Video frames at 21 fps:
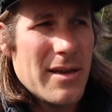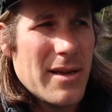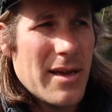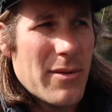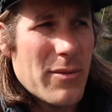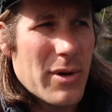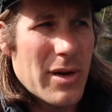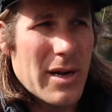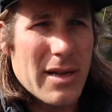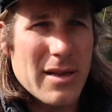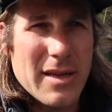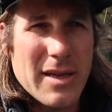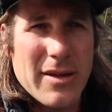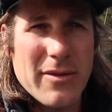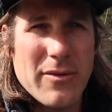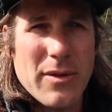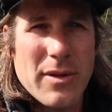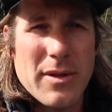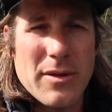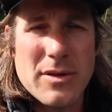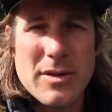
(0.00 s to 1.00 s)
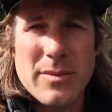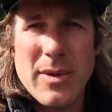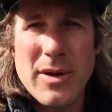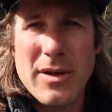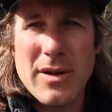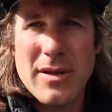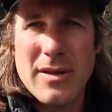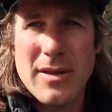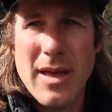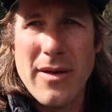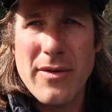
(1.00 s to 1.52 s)
and we're going to leave when there's about
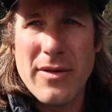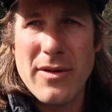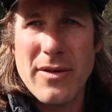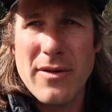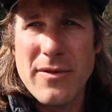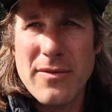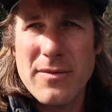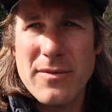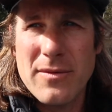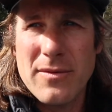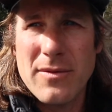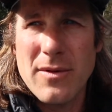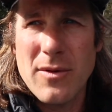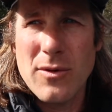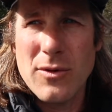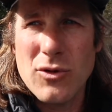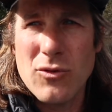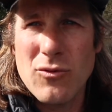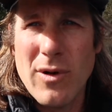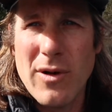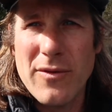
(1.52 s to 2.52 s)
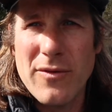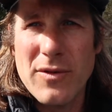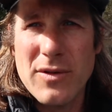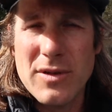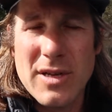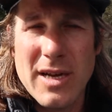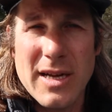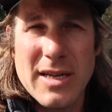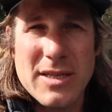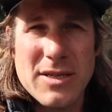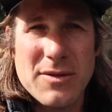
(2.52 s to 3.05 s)
11 or 12 foot
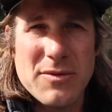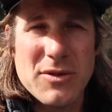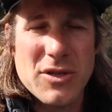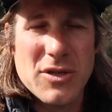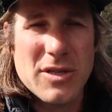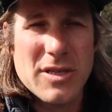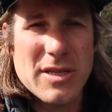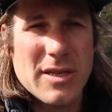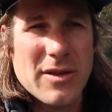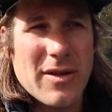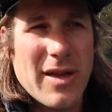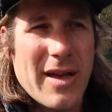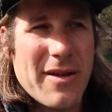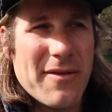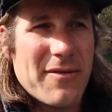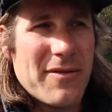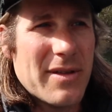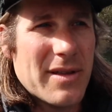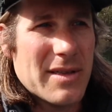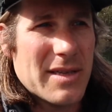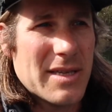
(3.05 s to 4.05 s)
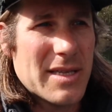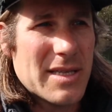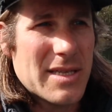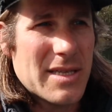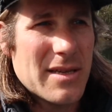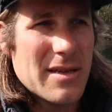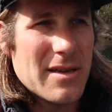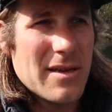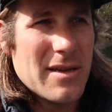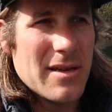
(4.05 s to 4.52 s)
tide, so we should still have at least